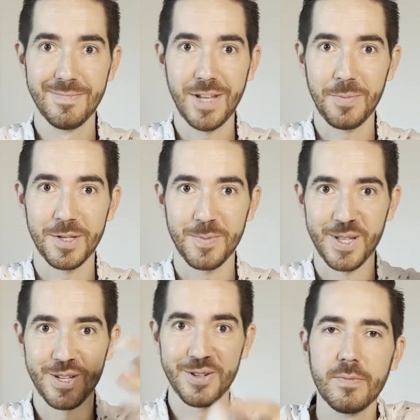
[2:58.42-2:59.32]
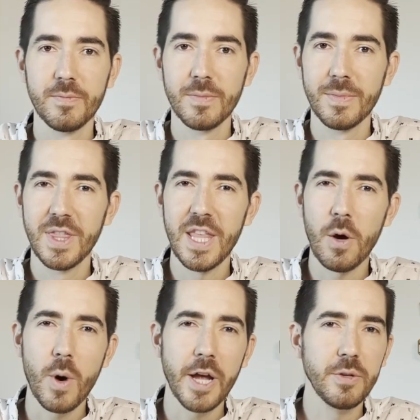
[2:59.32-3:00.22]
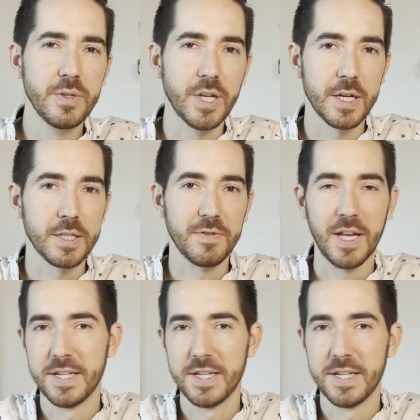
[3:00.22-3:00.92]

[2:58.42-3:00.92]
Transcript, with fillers: Tape dispenser. Now, why do ducks fly